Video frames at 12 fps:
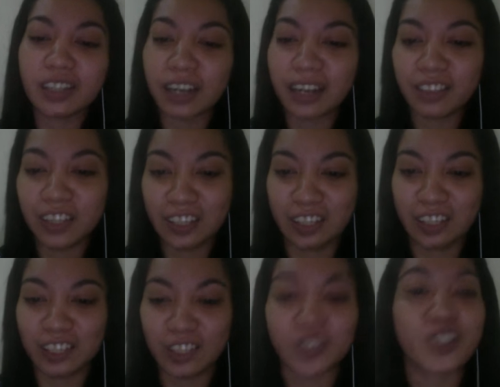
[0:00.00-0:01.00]
then I think
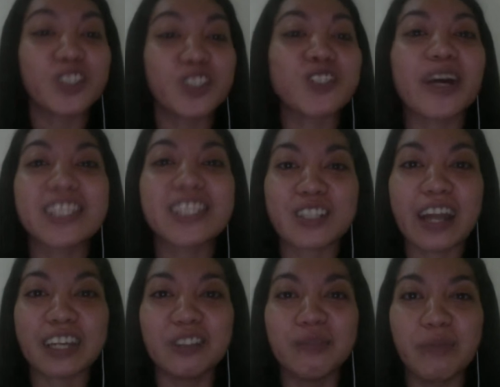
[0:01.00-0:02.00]
you're on the right
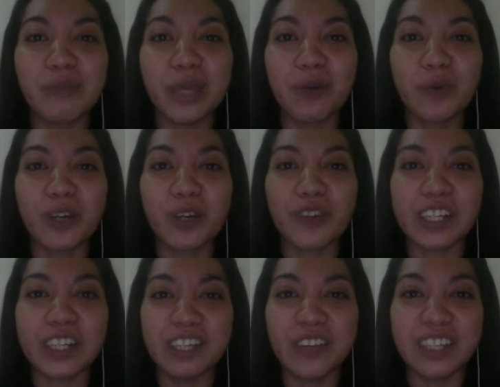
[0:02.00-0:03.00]
track on being one of our
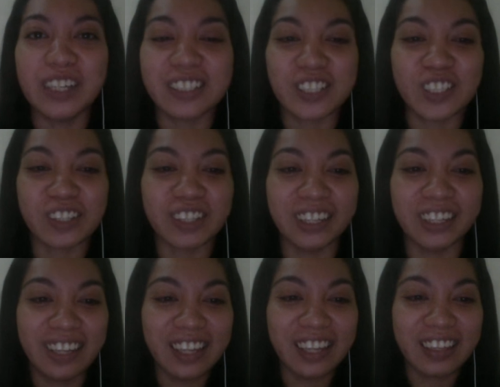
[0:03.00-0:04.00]
innovators during